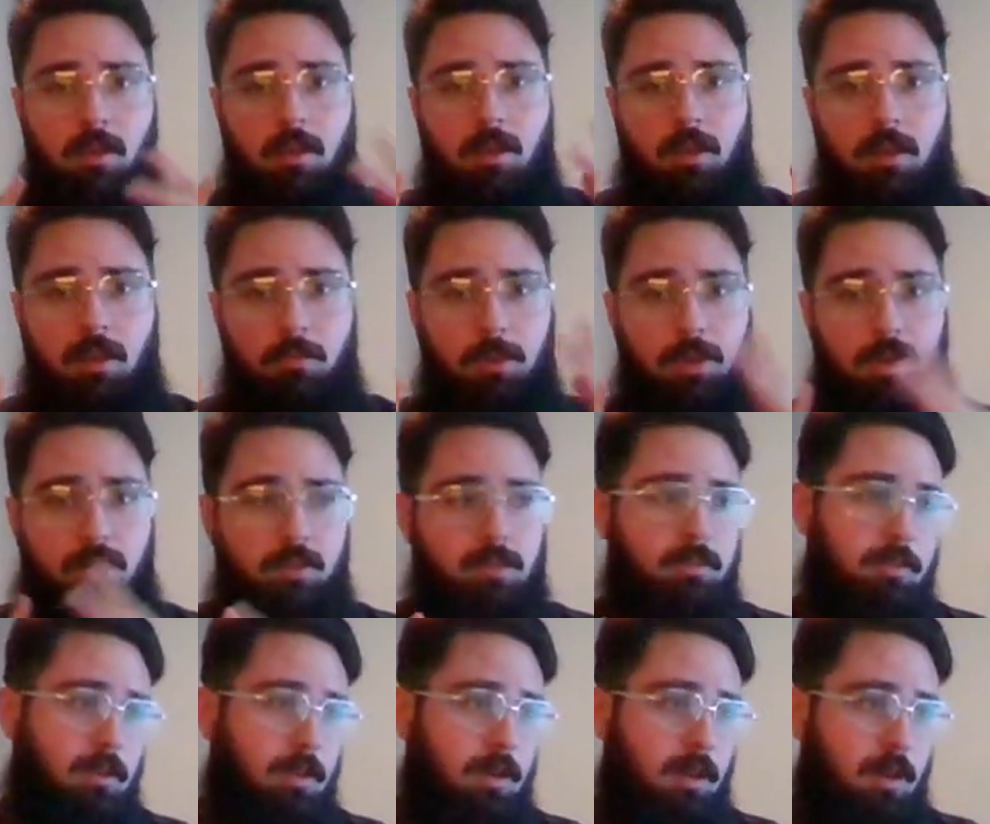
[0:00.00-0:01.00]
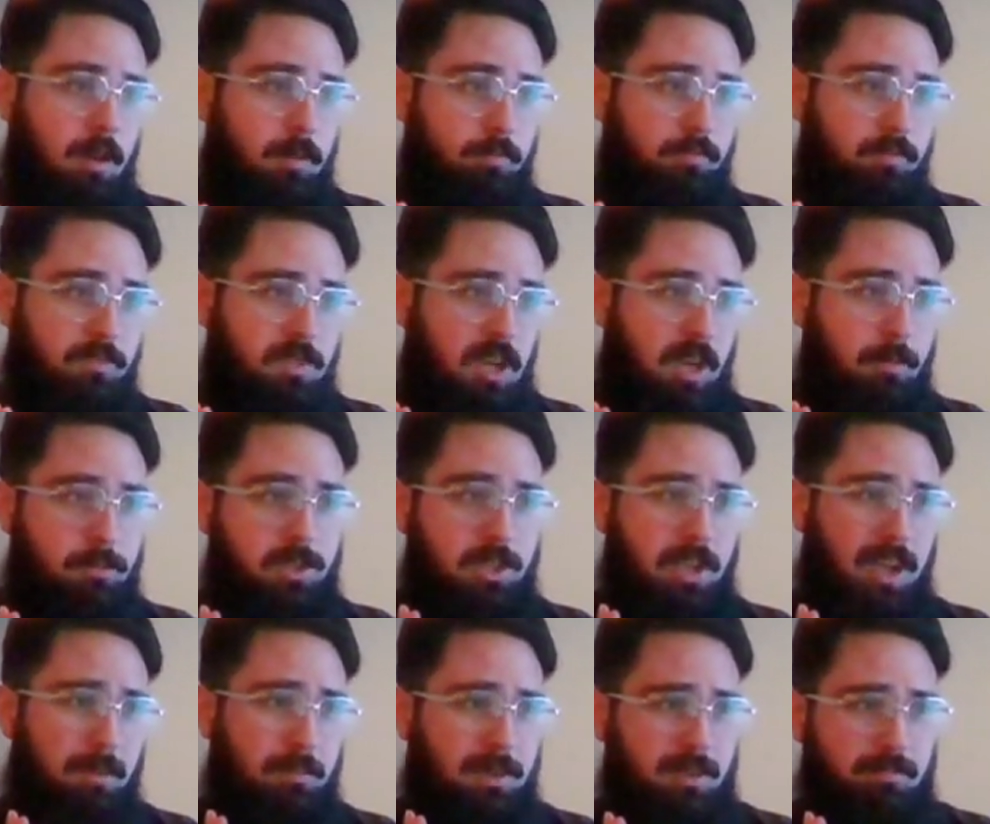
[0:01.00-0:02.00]
Hey, bud, time
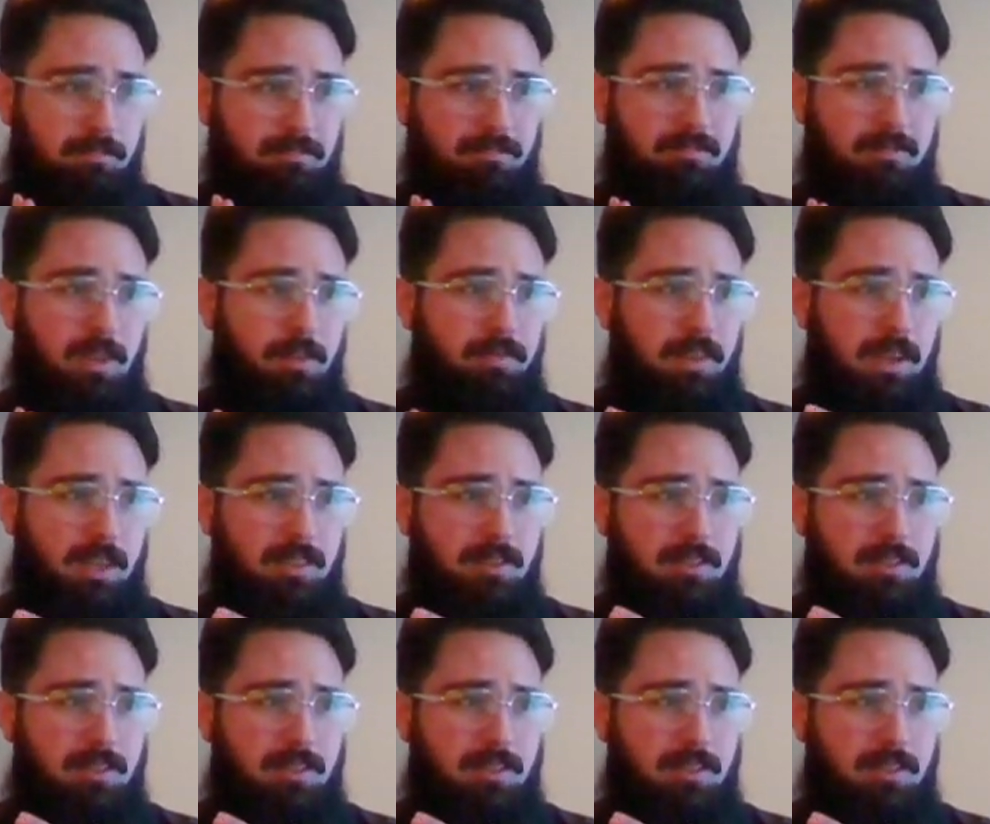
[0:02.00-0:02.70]
stopping affects